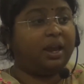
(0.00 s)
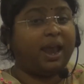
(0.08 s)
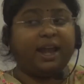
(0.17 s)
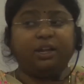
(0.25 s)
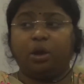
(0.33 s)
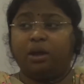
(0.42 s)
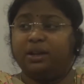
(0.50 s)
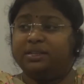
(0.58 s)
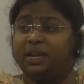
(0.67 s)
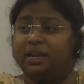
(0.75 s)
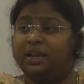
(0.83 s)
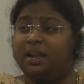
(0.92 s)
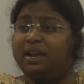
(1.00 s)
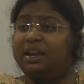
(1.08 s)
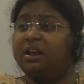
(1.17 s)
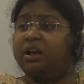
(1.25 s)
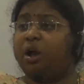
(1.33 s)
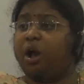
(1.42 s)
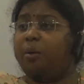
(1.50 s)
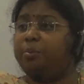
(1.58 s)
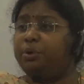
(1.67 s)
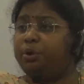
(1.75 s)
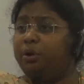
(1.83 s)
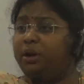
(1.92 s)
Attorney General,
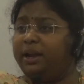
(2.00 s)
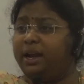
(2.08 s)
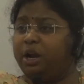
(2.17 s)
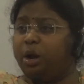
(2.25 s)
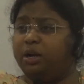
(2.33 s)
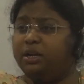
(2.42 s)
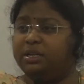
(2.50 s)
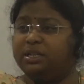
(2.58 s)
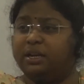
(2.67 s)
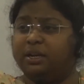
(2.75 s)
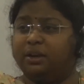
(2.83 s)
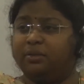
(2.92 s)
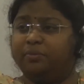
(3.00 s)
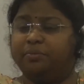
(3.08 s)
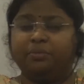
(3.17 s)
Comptroller and Auditor General.